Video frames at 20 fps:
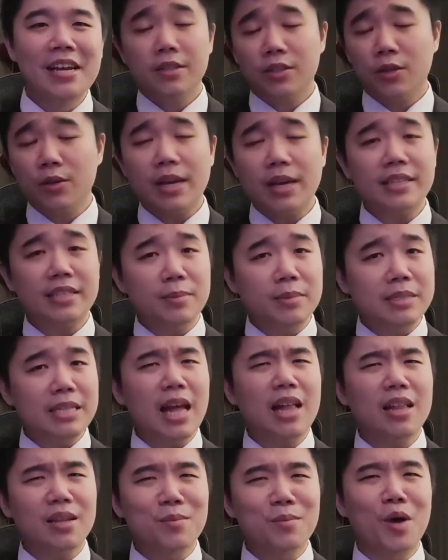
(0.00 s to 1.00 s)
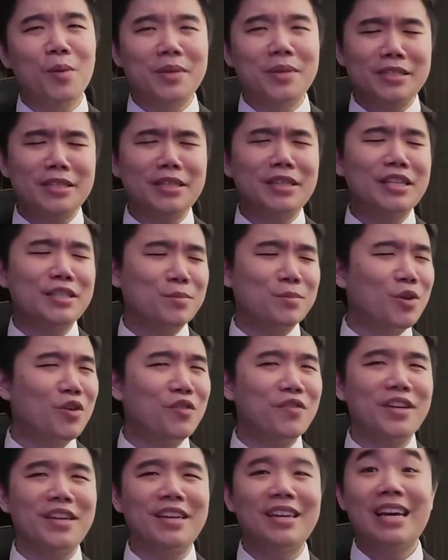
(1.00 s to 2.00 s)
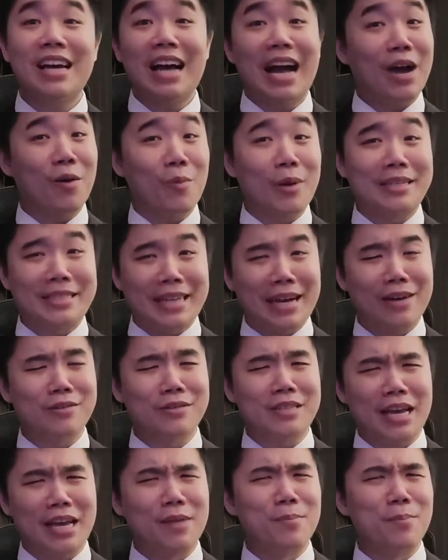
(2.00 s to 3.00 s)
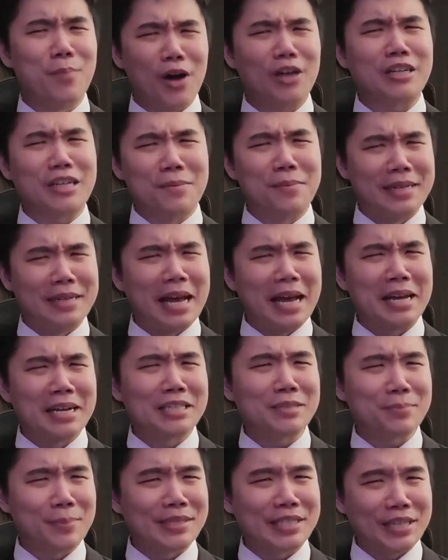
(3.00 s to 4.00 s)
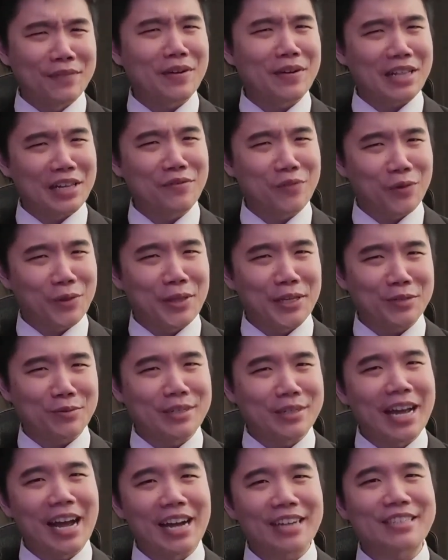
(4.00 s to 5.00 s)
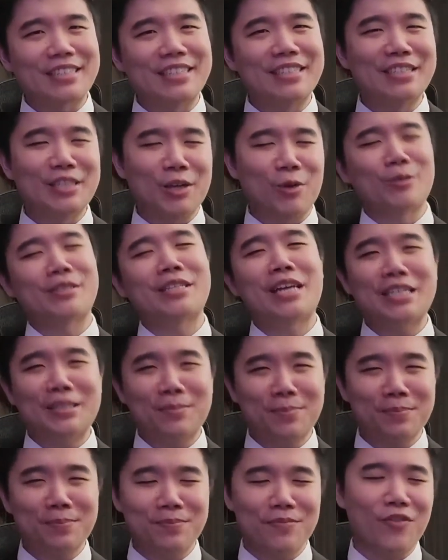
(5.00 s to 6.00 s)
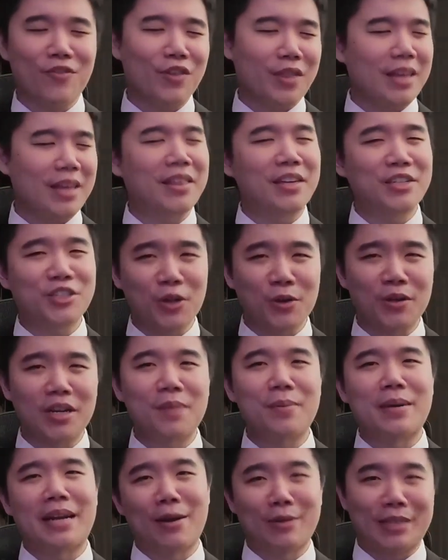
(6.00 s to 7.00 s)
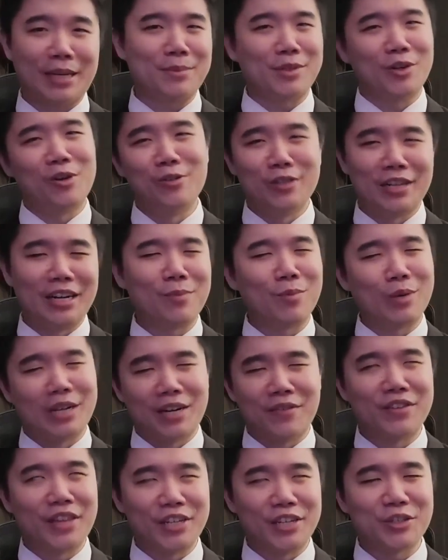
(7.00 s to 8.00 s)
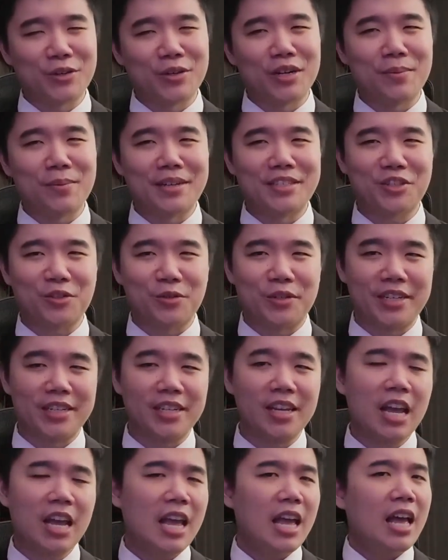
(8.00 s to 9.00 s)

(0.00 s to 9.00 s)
So yeah, some solid moments in this movie. I went out and bought a banana specifically for this reaction, so it was nice for that they showed up and I was able to hold it up whenever they showed up on screen.